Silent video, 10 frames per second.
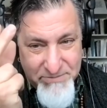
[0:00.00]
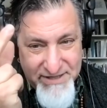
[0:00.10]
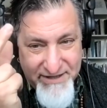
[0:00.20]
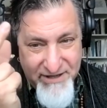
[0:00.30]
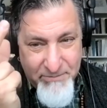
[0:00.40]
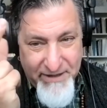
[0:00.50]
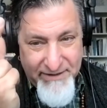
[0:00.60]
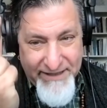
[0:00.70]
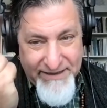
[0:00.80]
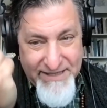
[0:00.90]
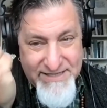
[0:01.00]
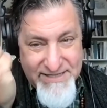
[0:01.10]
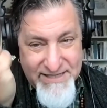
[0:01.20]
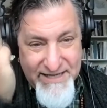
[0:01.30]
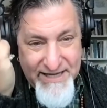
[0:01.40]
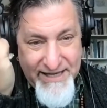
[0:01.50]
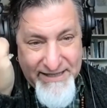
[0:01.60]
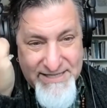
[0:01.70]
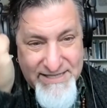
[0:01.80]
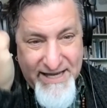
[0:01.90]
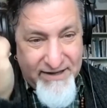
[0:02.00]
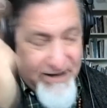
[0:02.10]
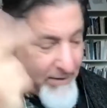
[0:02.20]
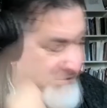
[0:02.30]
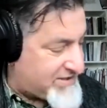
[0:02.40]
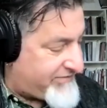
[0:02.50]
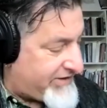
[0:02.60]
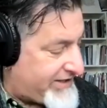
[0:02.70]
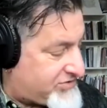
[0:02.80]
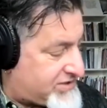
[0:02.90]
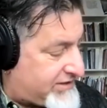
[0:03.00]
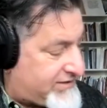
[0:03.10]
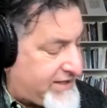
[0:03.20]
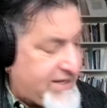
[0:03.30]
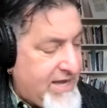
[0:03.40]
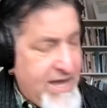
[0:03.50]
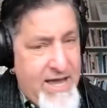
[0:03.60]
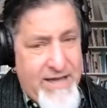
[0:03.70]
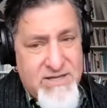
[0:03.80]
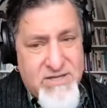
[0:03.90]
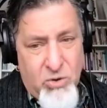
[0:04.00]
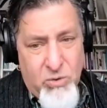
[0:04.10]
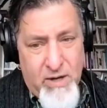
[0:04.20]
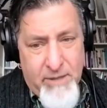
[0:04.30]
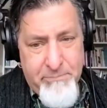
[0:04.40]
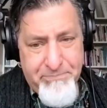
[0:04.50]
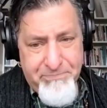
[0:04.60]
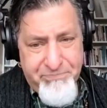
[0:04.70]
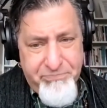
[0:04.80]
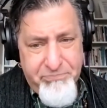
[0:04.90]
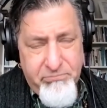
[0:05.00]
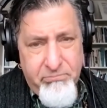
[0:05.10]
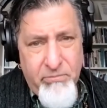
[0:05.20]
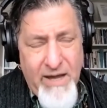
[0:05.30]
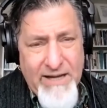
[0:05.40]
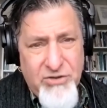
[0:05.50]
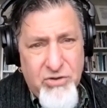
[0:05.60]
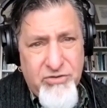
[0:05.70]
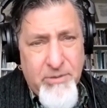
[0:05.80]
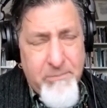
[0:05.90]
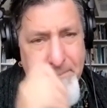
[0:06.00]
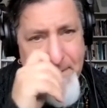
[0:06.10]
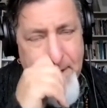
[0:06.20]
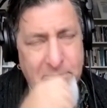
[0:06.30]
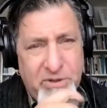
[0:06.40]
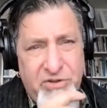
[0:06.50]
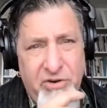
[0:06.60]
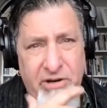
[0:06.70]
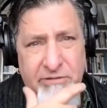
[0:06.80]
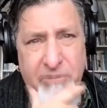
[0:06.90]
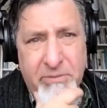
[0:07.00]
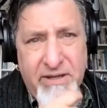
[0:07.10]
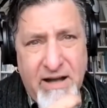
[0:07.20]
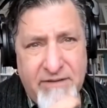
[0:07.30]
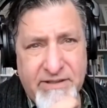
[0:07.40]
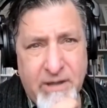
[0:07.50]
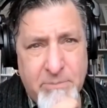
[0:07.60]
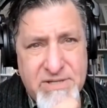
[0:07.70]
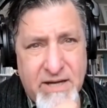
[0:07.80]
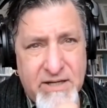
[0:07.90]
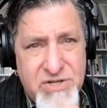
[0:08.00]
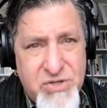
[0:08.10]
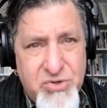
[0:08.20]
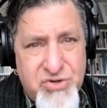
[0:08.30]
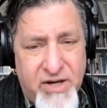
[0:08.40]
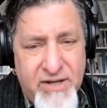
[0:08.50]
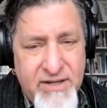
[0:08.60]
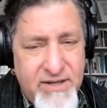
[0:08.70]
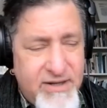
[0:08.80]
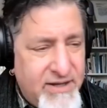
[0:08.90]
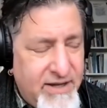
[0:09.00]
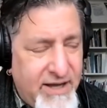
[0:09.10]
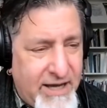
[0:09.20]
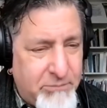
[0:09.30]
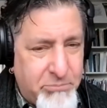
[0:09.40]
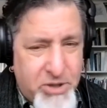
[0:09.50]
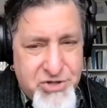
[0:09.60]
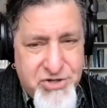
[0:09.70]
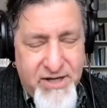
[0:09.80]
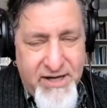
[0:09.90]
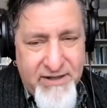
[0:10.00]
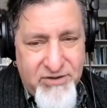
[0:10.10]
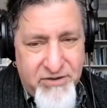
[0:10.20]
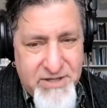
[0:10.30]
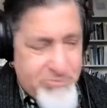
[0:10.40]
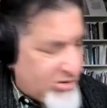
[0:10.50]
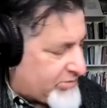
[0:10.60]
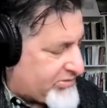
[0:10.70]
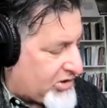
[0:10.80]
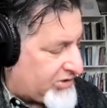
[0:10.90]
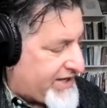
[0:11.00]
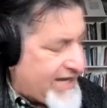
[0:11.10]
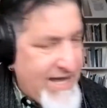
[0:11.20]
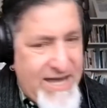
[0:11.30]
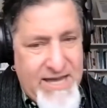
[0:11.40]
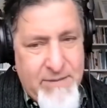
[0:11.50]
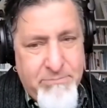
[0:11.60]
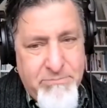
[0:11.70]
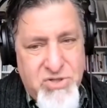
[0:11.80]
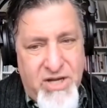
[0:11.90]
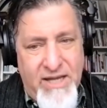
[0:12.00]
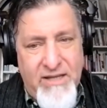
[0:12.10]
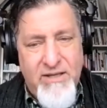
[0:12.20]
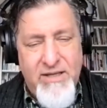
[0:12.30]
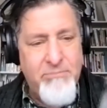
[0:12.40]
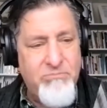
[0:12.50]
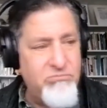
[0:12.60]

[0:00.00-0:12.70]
that come out like this and stand up. It's a very interesting thing. And so I took some material from the Avatamsaka Sutra and merged it into this poem called Hymn to Indian